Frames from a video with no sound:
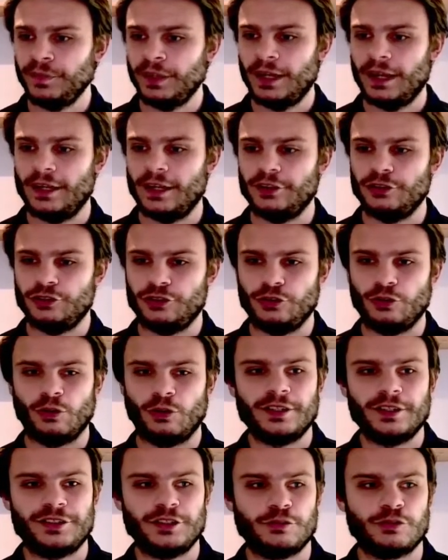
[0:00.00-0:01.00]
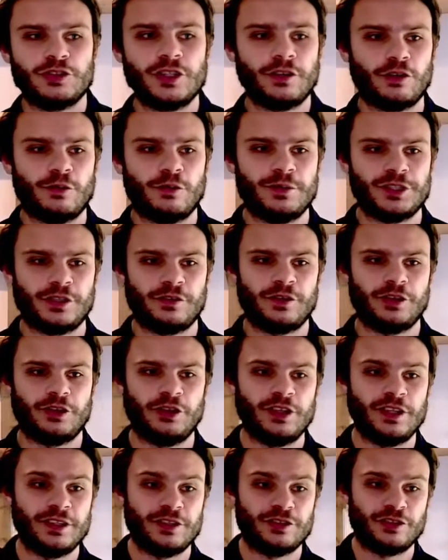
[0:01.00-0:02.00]
and your ideal synchro material
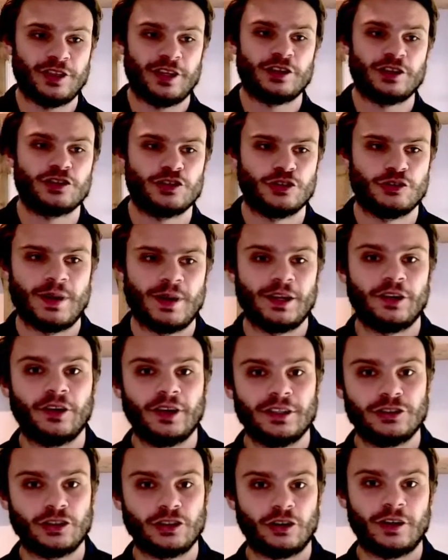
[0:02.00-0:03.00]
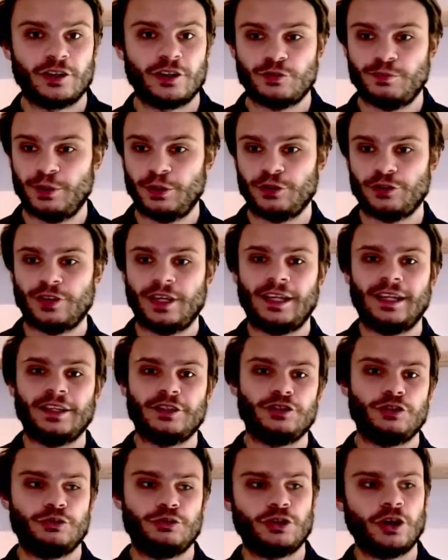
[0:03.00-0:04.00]
is this, the red-eyed dice, because that
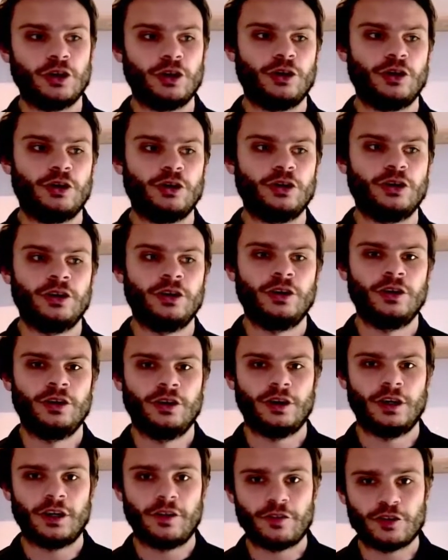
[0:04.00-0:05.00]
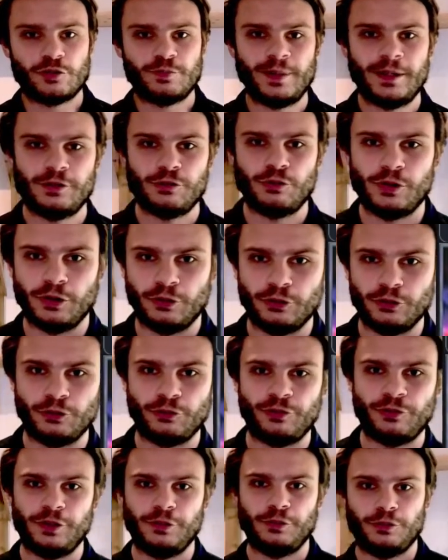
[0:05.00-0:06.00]
lets you turn another Speedroid on your
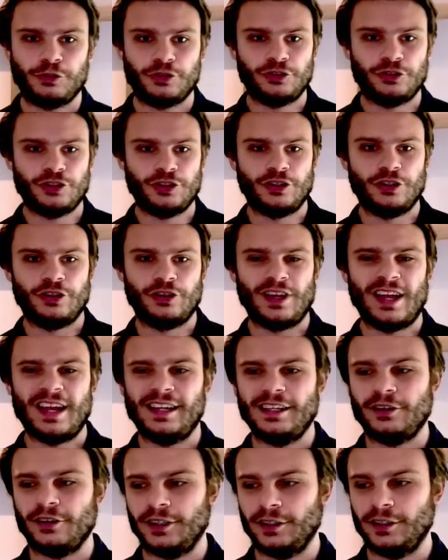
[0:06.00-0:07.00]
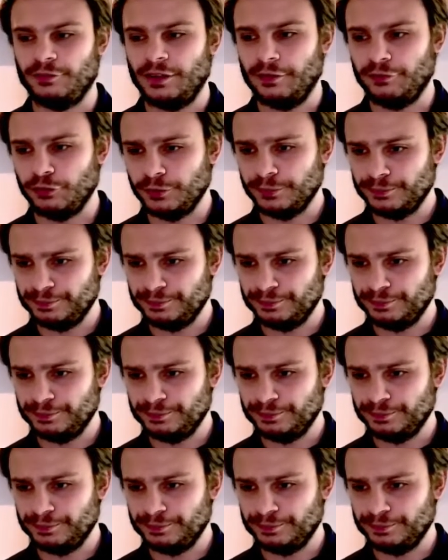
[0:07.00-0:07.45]
field to any kind of level.